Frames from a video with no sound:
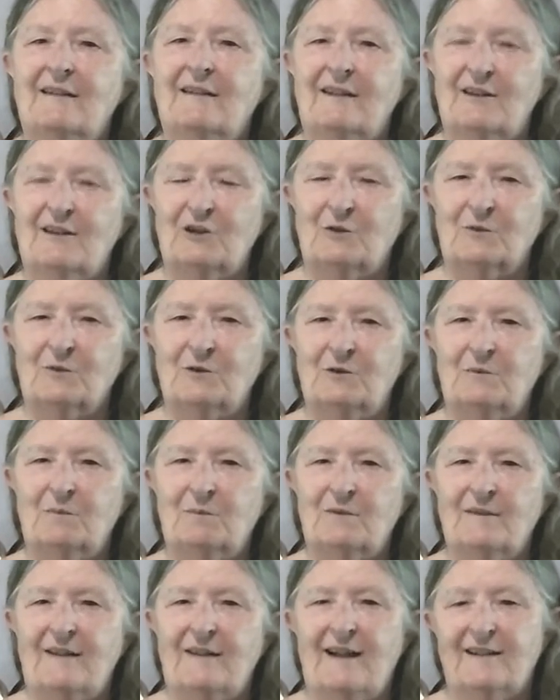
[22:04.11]
group
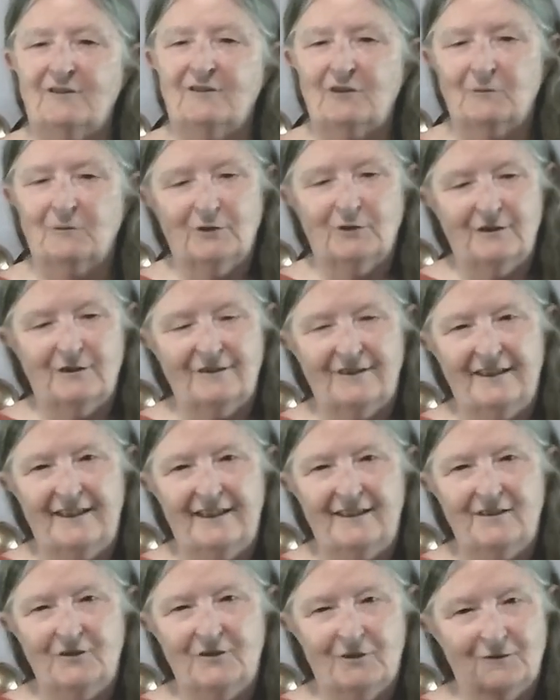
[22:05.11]
and
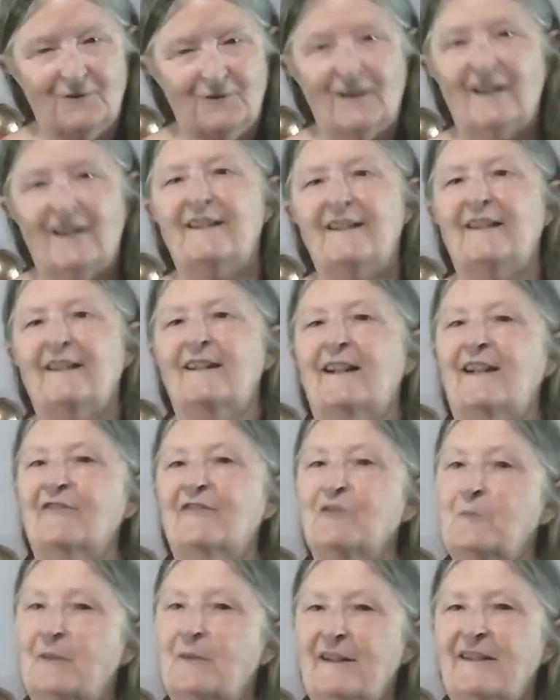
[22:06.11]
completely dividing
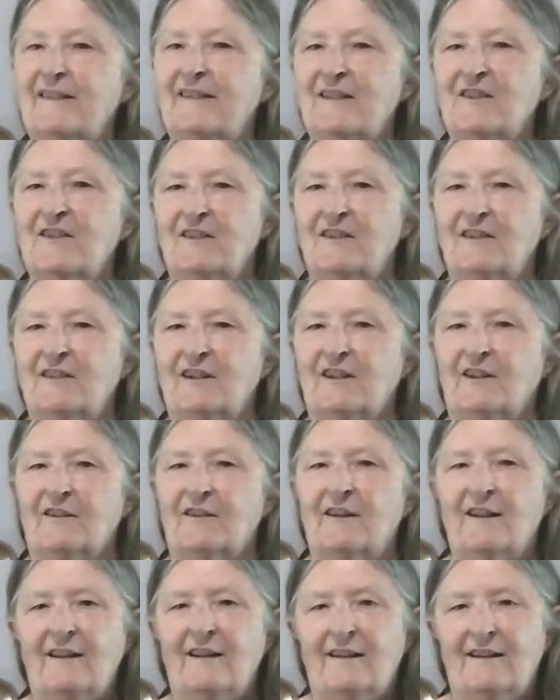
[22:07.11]
everybody that's in there
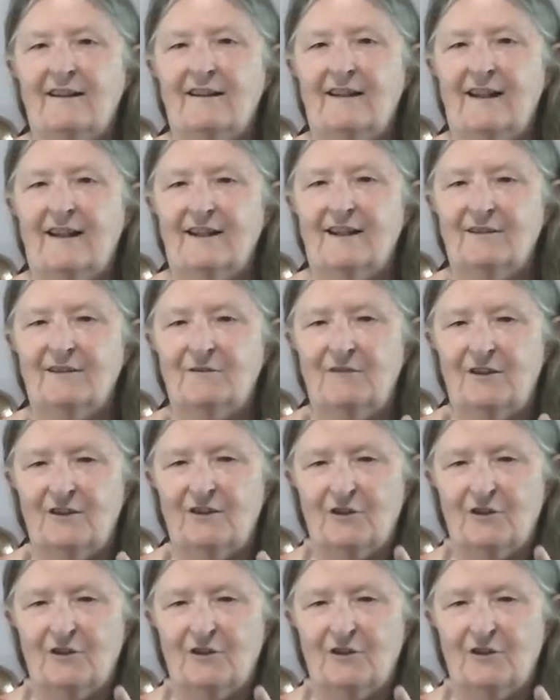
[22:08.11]
and